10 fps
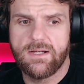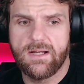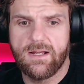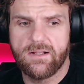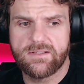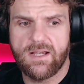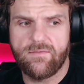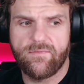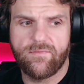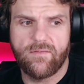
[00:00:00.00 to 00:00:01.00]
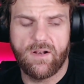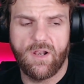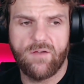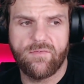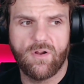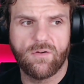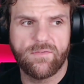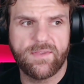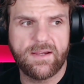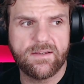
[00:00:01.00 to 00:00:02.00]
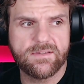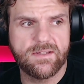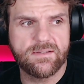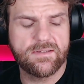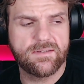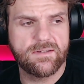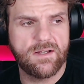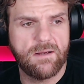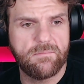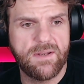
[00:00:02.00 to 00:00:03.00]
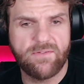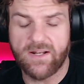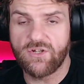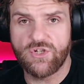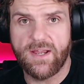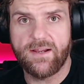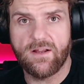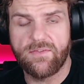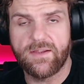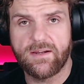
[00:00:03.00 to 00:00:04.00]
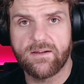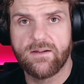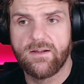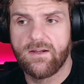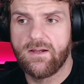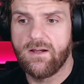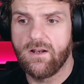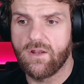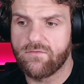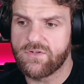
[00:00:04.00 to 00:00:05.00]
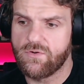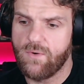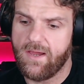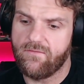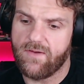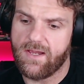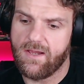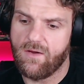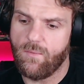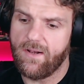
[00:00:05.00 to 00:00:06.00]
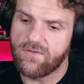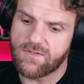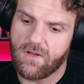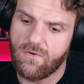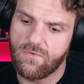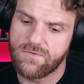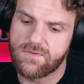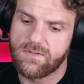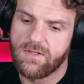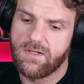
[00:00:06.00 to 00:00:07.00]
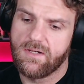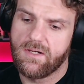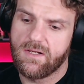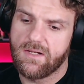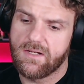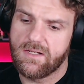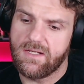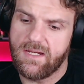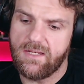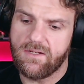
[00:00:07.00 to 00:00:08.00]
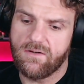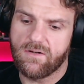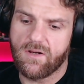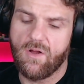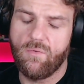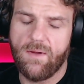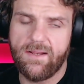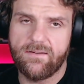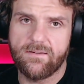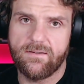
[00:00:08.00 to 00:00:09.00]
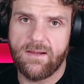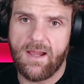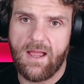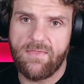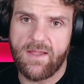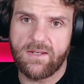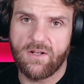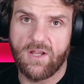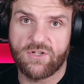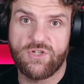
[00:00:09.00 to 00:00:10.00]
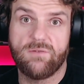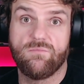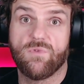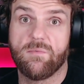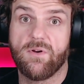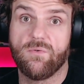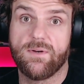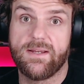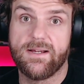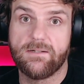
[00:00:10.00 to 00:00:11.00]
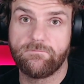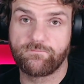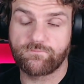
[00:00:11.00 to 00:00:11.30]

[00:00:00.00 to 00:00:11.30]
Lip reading: tough, lifelong things that I'm never going to shake. I think a lot of us who have weight loss goals, you hit your goal weight and then you're like, shit, what am I doing now?